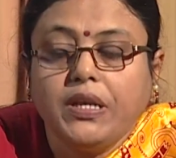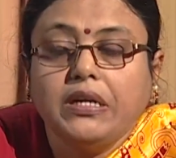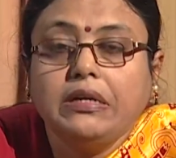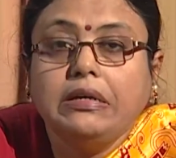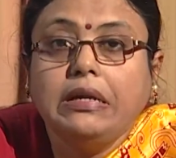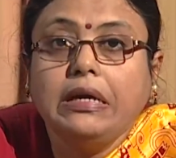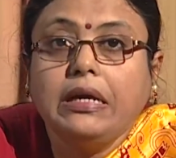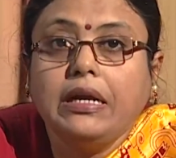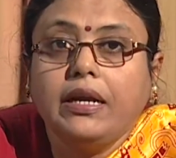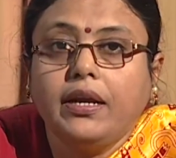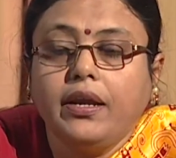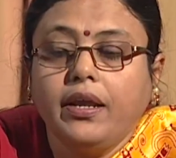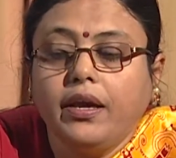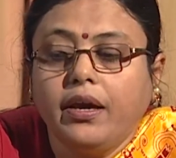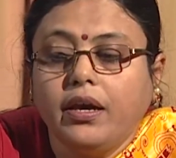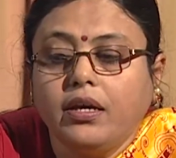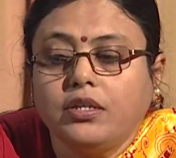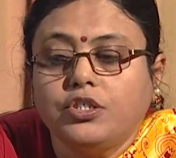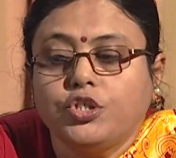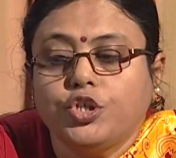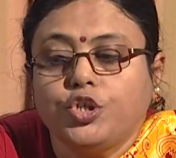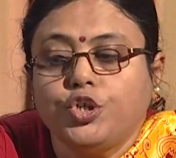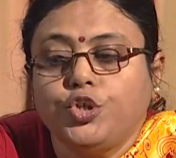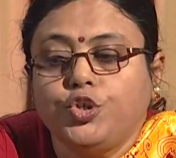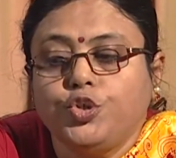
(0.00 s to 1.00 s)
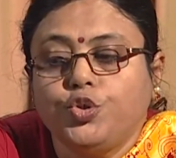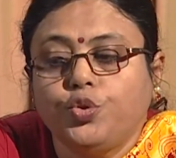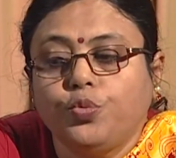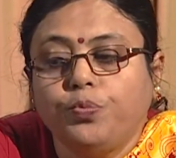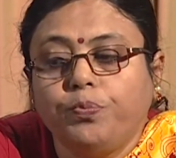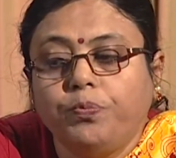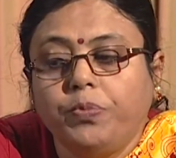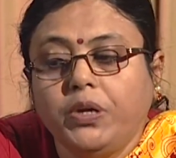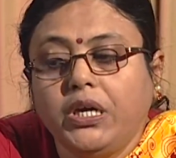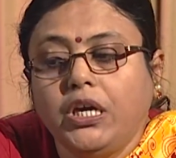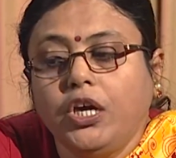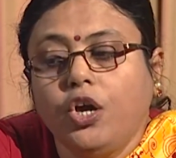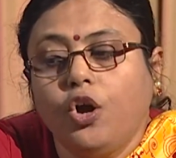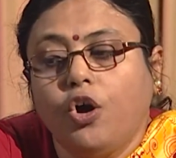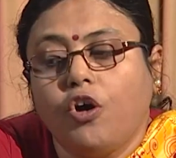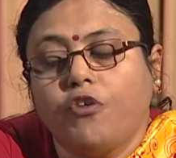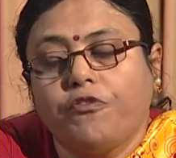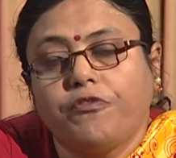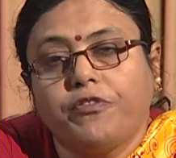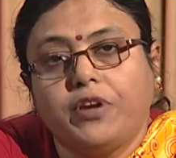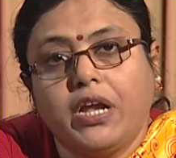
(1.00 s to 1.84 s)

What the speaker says: declared to be of